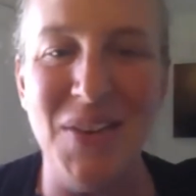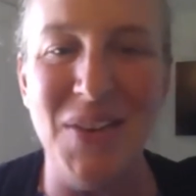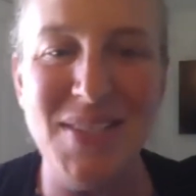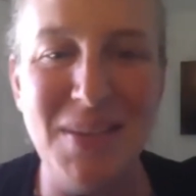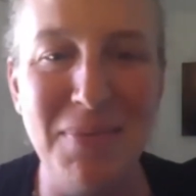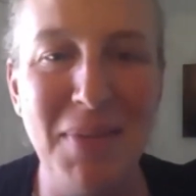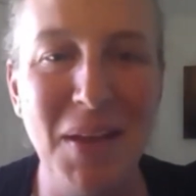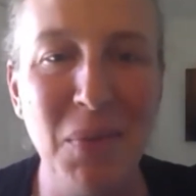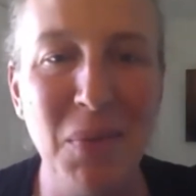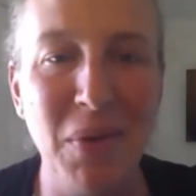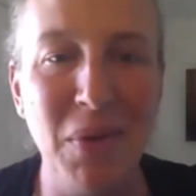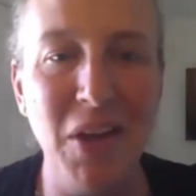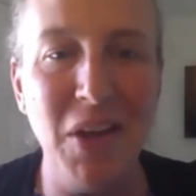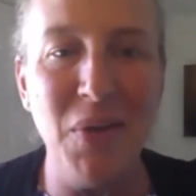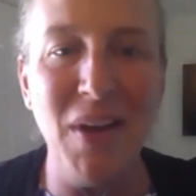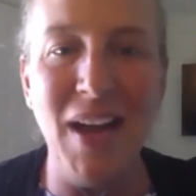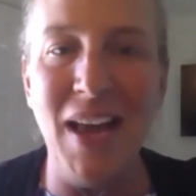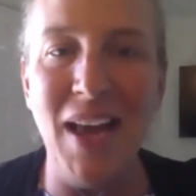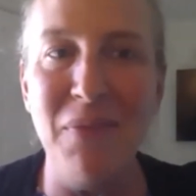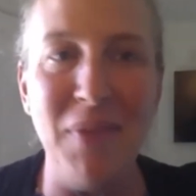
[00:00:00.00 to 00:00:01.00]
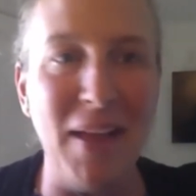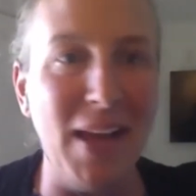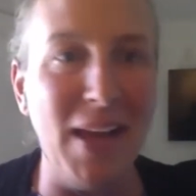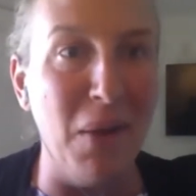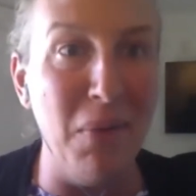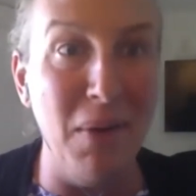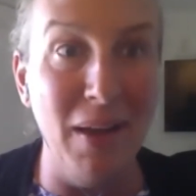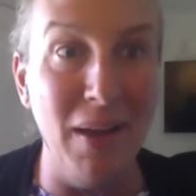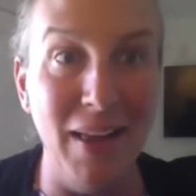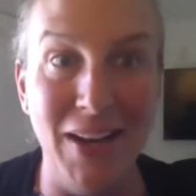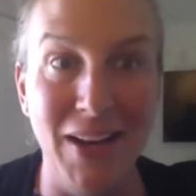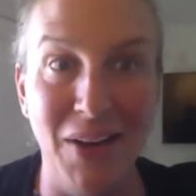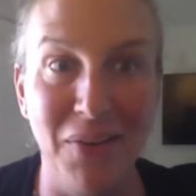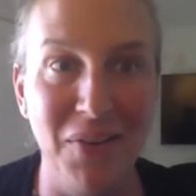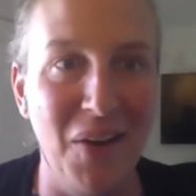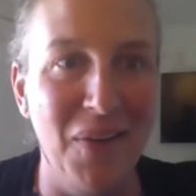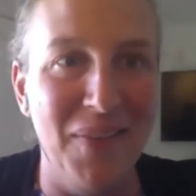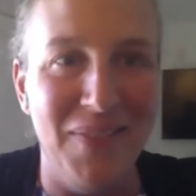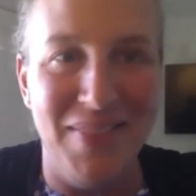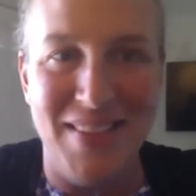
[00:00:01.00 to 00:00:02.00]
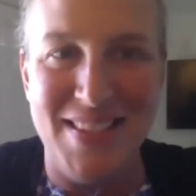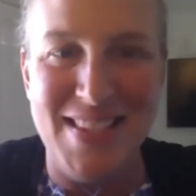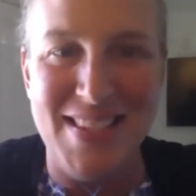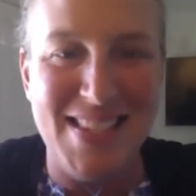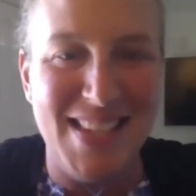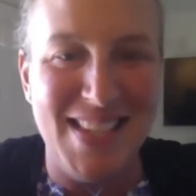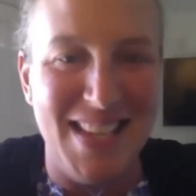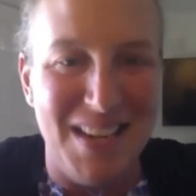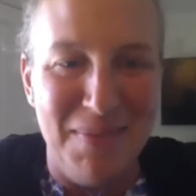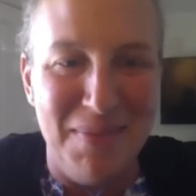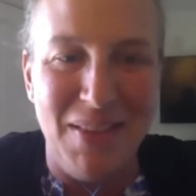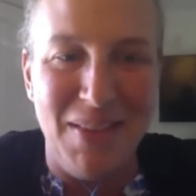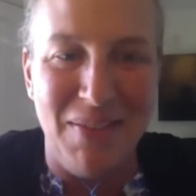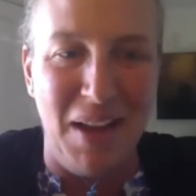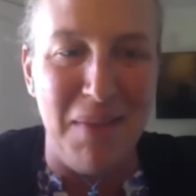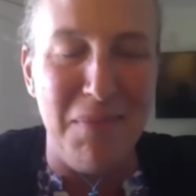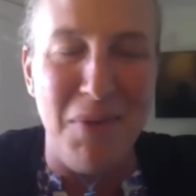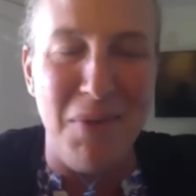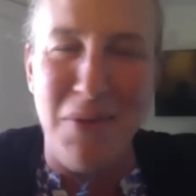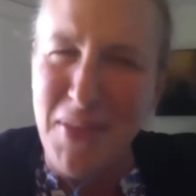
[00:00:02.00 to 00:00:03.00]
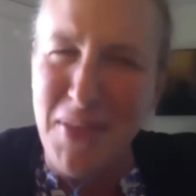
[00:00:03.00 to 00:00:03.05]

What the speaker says: something where you were kind of like, I really don't know if this is going to be the right move?